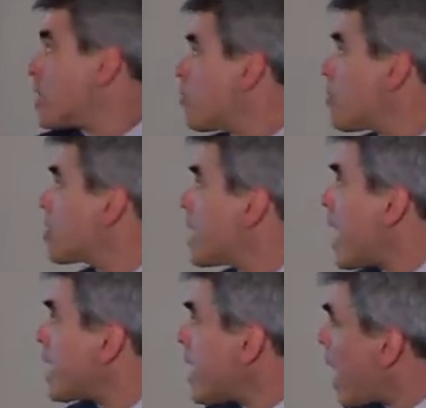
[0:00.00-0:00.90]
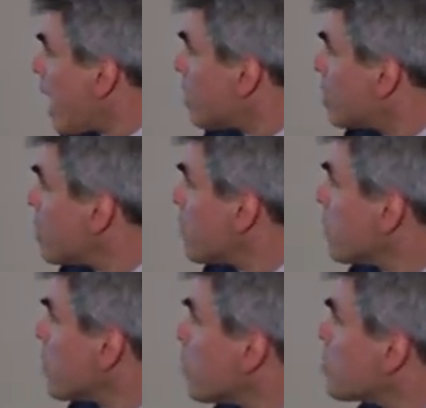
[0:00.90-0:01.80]
liberals say yes.
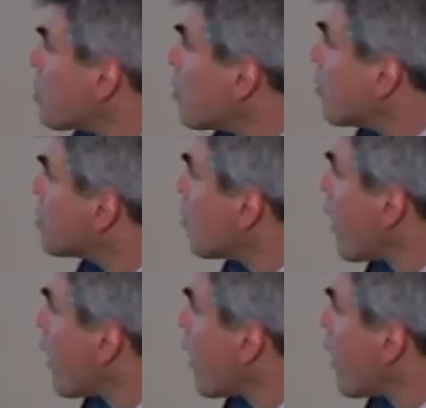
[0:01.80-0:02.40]
Conservatives are